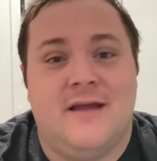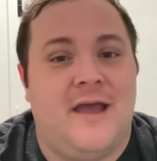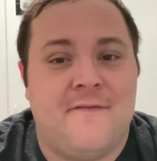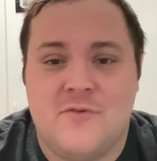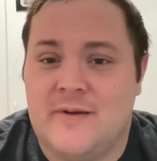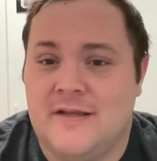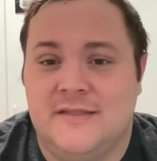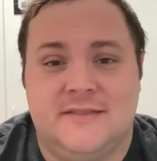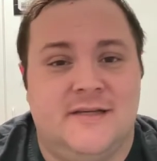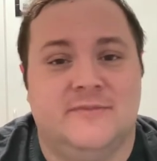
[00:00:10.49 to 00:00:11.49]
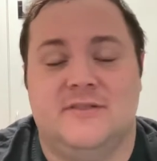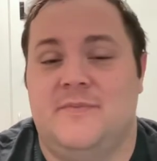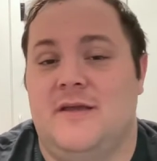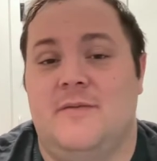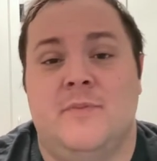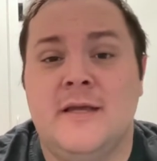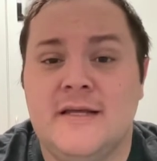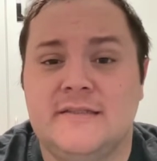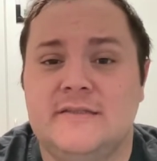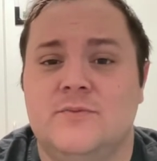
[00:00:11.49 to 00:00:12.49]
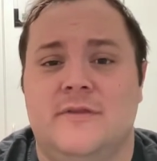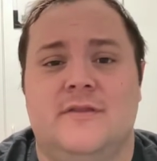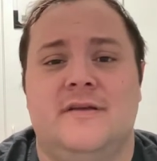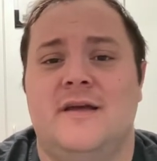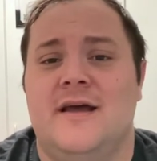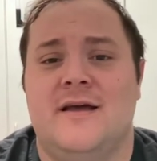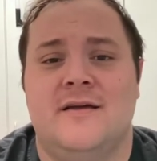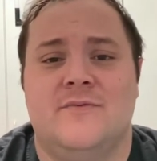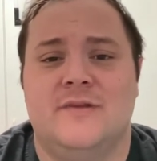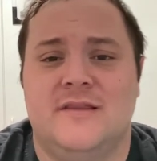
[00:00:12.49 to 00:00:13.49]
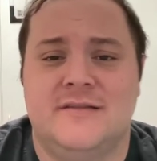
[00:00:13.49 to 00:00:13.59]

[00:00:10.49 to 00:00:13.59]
Everybody seems to be at peace with the